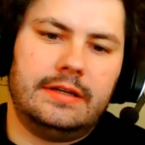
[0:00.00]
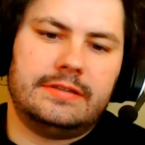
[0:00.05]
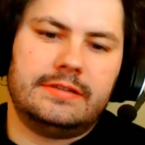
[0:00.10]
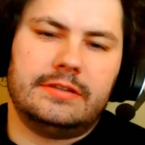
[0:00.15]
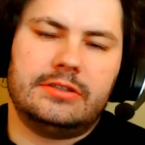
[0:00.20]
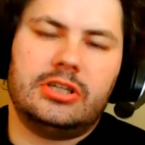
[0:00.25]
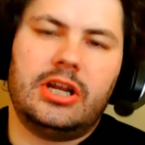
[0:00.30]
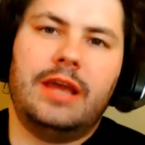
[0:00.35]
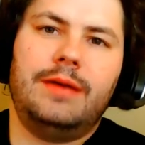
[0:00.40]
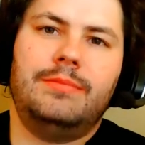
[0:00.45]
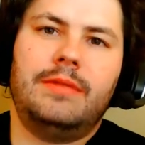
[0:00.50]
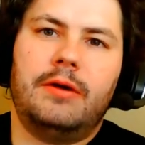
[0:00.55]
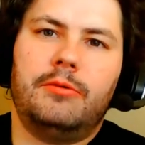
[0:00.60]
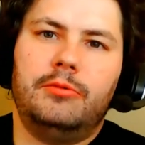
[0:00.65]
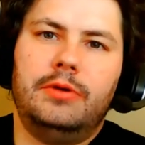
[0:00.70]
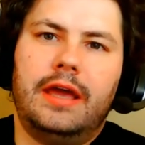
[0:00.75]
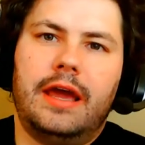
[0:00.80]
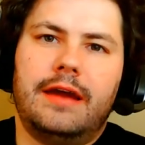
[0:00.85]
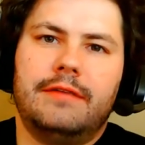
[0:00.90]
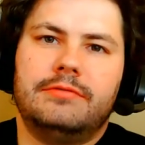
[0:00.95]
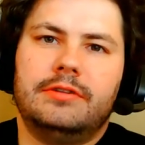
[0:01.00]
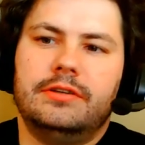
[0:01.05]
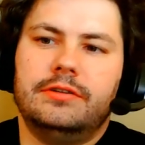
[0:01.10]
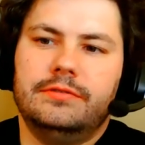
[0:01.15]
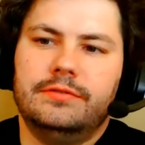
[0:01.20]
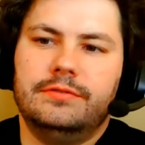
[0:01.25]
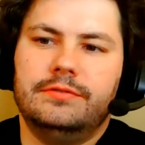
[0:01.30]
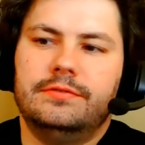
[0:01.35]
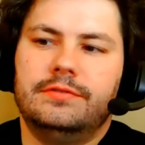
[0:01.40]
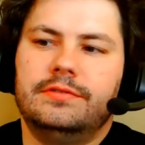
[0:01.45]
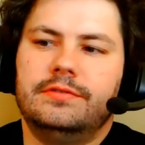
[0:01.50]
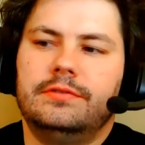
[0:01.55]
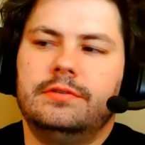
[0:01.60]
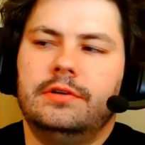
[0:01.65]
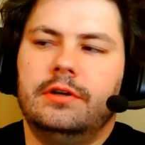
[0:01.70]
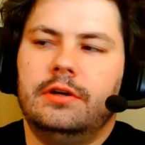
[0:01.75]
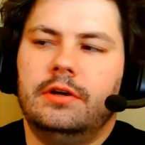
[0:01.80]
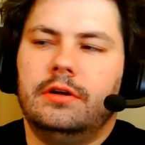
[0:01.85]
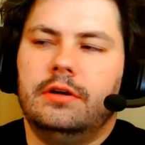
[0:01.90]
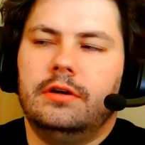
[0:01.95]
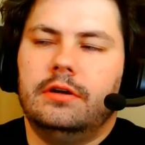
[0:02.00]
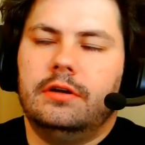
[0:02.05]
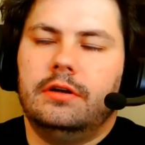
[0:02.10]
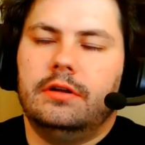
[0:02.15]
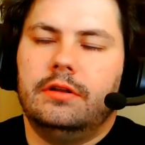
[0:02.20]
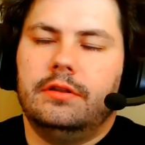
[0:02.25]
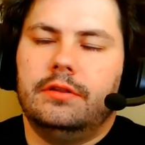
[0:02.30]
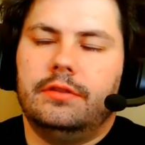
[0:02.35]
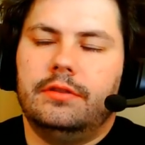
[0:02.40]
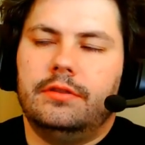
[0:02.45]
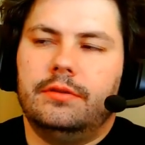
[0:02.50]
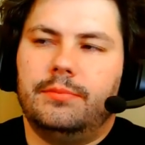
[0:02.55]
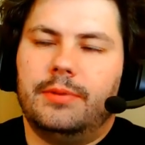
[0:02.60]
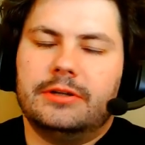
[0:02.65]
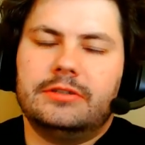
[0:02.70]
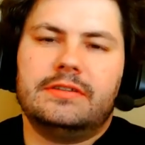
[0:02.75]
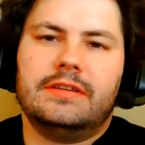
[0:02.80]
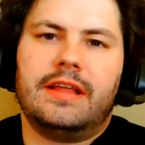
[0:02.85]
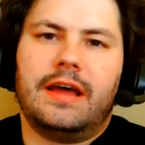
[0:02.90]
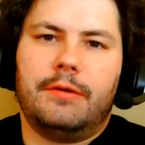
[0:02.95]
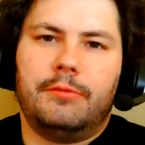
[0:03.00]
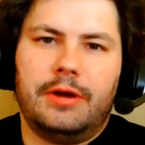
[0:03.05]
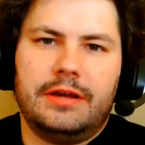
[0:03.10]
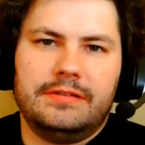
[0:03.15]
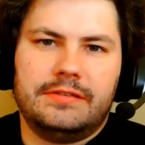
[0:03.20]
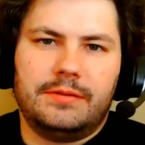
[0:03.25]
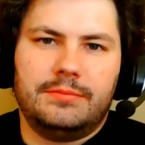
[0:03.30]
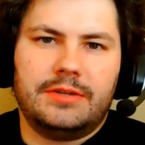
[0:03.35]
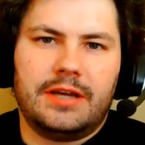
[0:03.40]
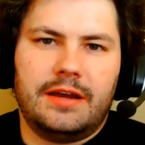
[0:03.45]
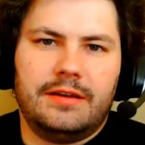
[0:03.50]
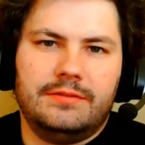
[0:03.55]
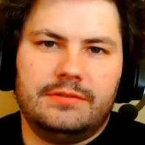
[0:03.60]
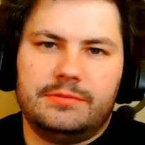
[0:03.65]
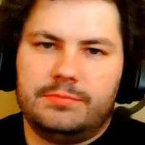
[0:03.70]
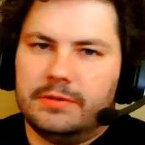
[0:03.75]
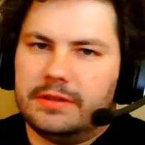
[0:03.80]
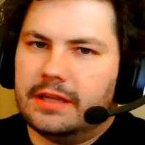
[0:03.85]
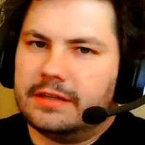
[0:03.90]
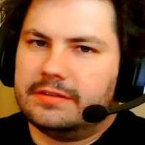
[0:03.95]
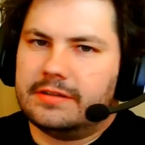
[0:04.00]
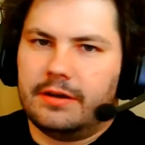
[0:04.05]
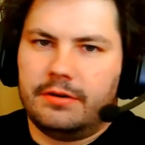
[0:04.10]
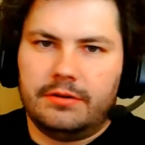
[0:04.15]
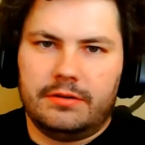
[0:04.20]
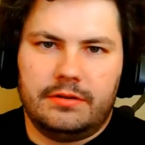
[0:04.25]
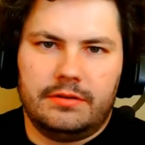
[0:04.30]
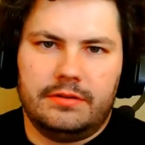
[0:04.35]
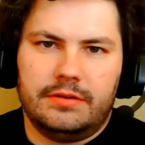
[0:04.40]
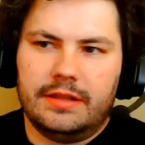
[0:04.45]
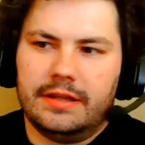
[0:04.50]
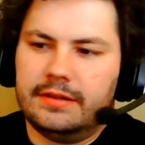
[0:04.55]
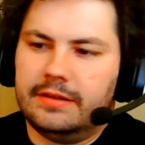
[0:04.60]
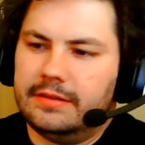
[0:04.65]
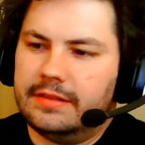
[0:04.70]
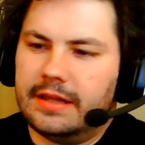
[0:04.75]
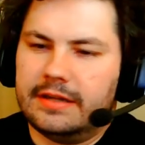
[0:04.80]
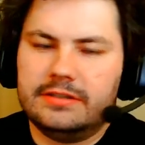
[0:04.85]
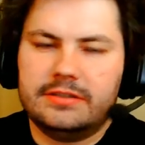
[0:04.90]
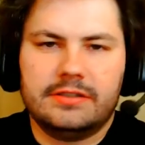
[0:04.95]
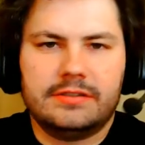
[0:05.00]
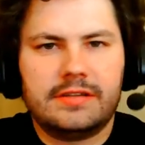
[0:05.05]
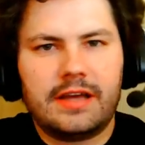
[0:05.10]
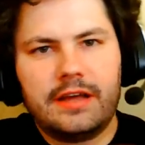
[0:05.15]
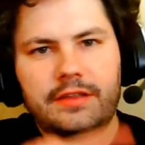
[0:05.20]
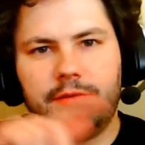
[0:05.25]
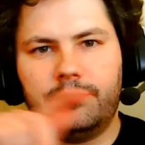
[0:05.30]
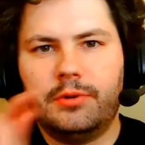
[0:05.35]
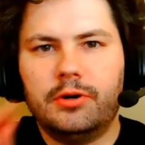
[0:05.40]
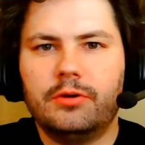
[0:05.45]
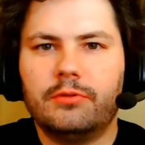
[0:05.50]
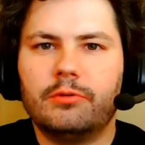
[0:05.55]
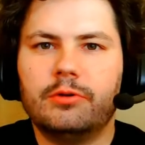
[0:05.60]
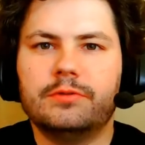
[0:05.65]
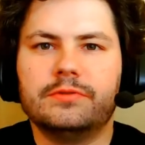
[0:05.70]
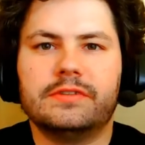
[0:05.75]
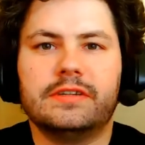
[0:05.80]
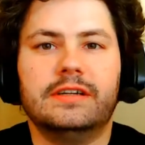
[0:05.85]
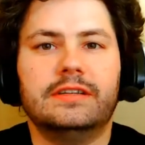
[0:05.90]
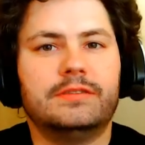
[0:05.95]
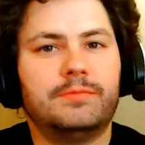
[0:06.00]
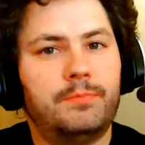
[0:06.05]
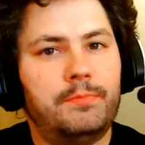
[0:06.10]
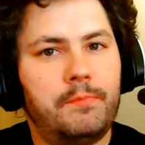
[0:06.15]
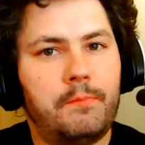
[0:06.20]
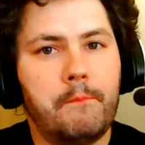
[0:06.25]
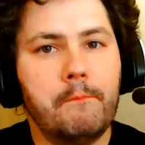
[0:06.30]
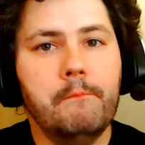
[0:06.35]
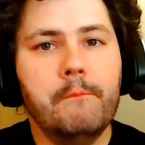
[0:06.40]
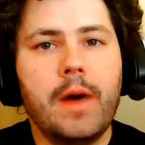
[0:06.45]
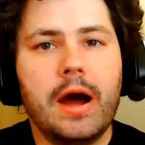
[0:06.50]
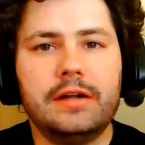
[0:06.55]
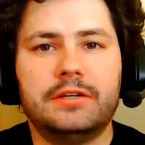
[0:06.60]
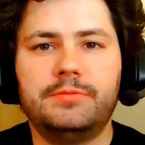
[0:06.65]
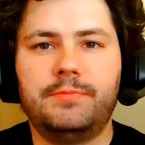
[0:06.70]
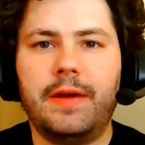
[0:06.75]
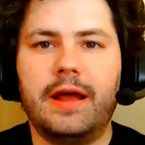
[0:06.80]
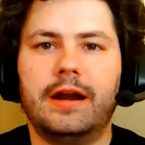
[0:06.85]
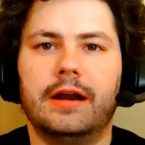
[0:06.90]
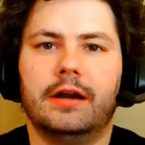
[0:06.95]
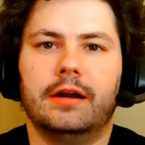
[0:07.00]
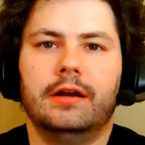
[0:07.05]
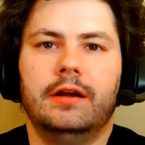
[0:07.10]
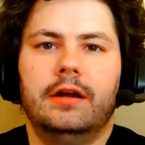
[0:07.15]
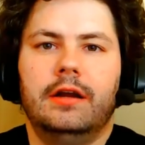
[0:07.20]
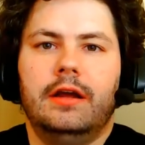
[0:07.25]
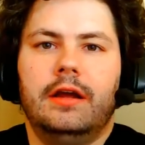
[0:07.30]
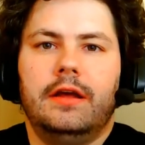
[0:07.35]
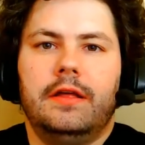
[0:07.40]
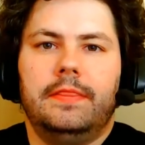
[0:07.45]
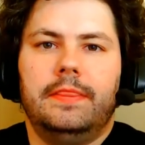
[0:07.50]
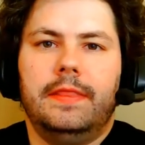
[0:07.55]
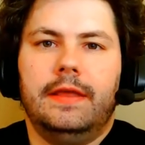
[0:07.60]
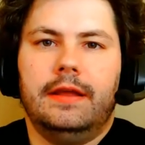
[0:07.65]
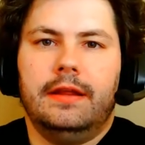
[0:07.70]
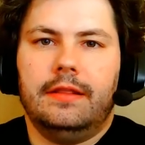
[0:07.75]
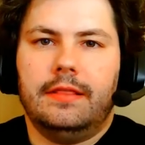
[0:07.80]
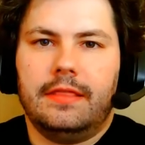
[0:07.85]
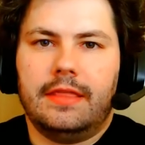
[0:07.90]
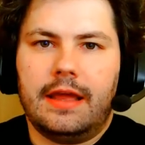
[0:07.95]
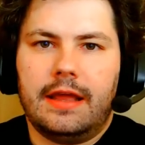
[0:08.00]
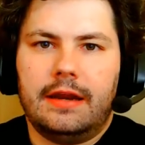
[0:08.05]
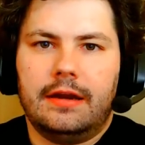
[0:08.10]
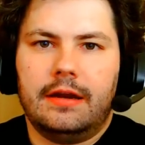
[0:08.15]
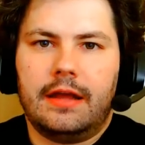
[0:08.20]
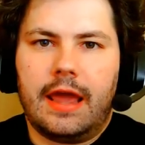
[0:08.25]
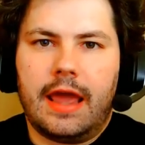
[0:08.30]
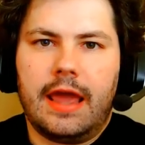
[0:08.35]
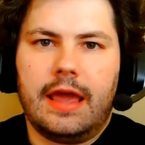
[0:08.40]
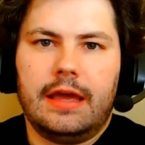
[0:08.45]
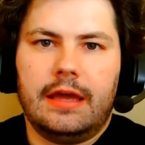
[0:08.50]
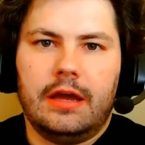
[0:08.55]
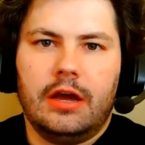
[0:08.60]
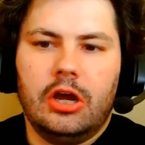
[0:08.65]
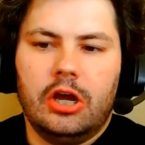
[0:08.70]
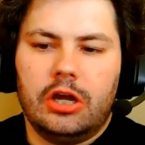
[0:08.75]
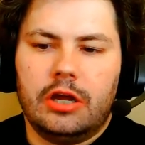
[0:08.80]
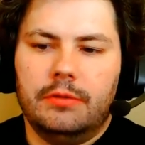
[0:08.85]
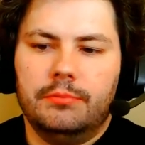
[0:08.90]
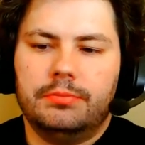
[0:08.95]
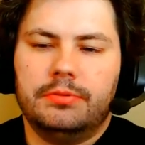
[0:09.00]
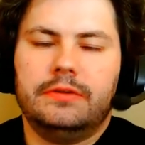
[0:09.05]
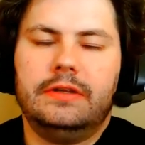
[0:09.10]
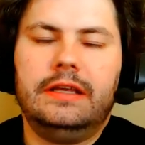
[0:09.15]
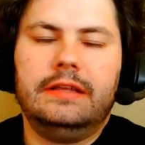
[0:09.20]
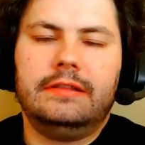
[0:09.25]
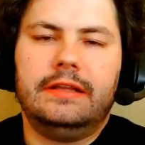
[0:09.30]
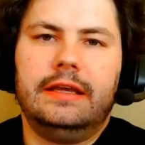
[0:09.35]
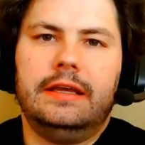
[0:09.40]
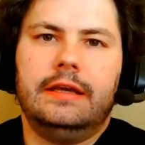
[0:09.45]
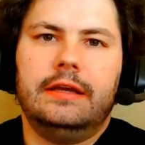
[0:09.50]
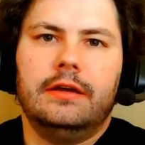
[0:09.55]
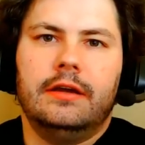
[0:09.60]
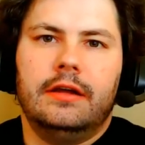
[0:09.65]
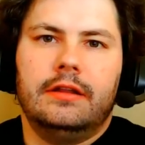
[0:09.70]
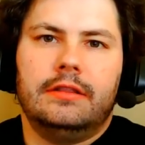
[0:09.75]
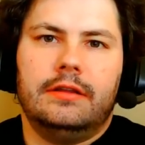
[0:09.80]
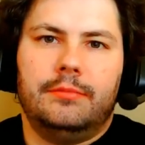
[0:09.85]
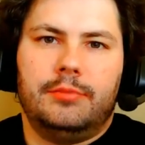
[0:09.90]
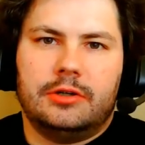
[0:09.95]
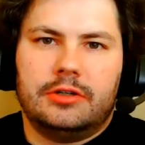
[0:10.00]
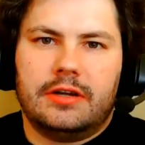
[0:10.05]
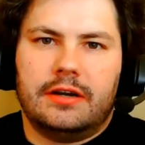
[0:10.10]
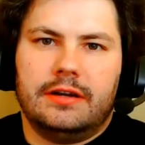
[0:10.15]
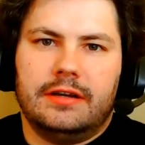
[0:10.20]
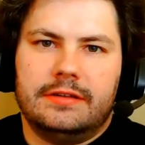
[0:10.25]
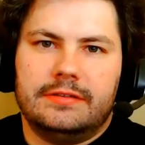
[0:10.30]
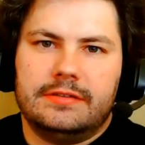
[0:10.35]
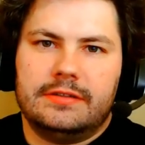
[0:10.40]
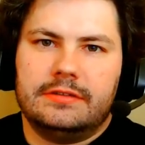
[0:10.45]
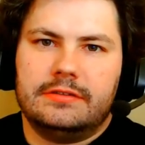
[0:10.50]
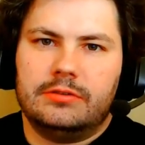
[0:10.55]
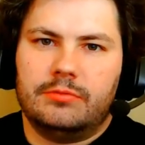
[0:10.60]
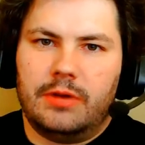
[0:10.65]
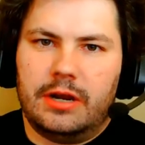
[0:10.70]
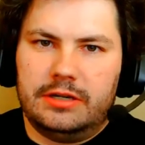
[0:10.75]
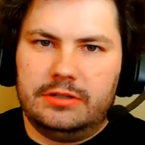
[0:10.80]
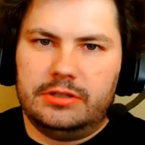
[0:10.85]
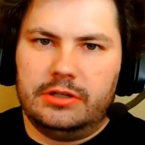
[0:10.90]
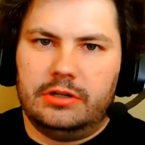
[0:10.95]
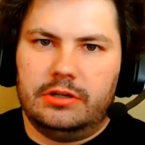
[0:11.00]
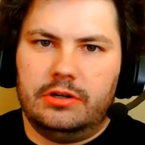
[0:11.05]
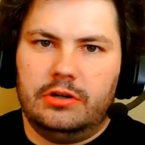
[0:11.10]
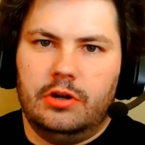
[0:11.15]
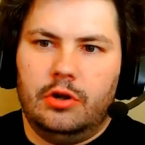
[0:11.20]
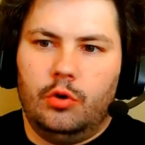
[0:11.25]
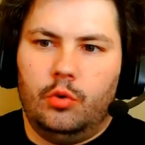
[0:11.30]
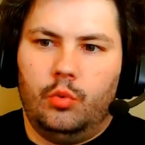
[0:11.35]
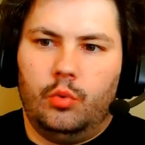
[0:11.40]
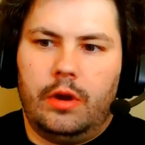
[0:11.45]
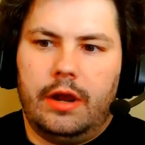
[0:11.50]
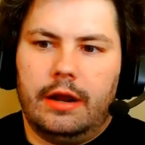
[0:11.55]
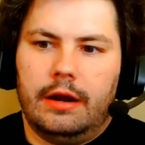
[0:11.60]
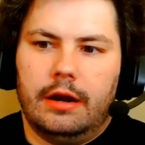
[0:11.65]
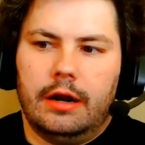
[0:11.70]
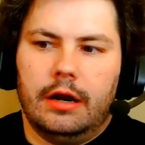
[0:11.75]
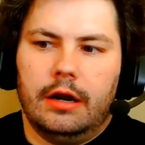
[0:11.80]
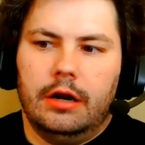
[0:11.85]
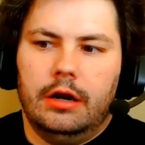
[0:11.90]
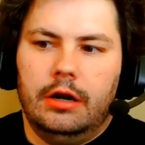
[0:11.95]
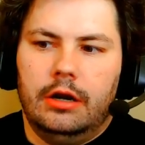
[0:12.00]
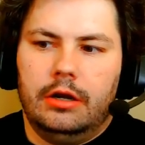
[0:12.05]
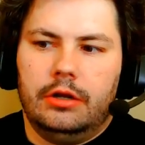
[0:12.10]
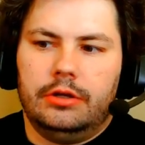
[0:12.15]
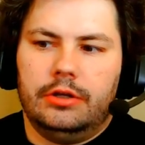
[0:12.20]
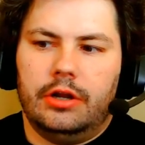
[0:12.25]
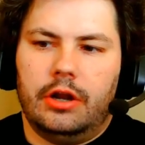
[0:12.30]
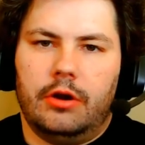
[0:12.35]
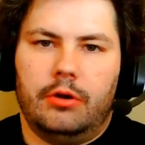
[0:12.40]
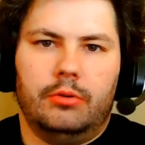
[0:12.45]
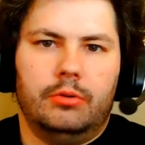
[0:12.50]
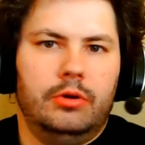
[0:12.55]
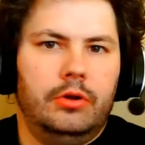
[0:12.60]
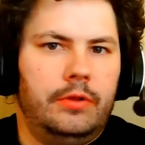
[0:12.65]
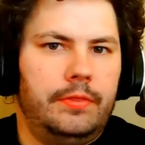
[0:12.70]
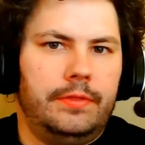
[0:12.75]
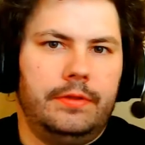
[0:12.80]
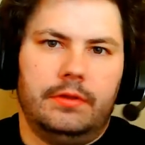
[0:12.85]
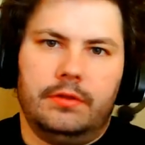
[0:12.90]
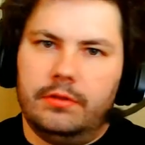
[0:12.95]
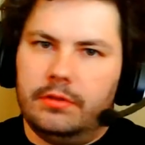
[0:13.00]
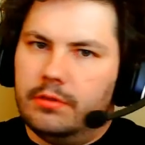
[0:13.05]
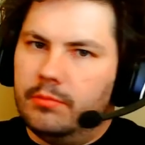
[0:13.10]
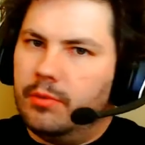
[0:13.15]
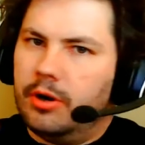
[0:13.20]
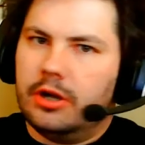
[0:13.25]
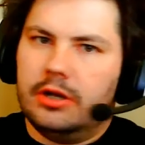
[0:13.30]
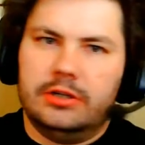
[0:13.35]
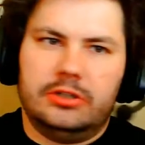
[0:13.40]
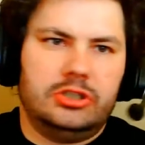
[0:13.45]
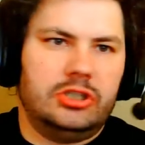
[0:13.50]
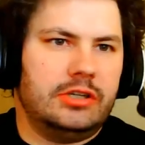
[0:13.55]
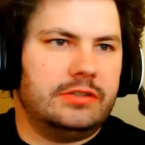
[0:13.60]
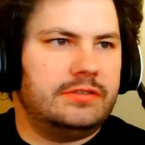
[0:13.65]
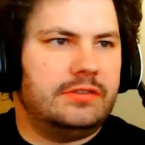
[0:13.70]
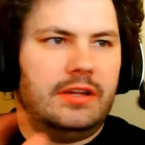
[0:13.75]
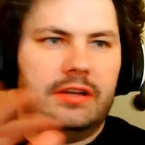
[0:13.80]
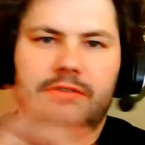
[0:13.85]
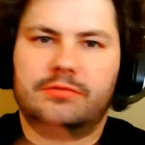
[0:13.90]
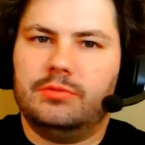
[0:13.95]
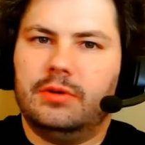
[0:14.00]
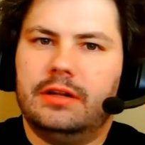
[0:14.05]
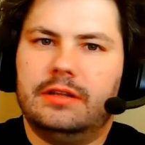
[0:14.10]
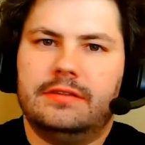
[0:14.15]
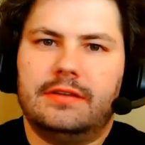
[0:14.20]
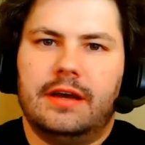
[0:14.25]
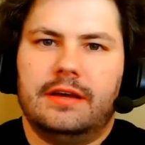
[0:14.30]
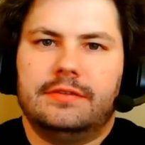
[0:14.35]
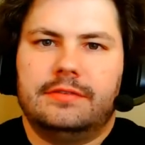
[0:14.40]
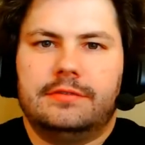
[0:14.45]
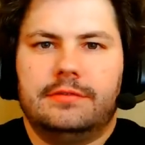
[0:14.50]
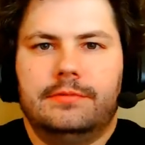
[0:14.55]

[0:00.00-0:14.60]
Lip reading: shame that we have to use the budget that way sometimes, but that's just how the ball rolls, and it's much better than a completely libertarian situation where the market just does what it does.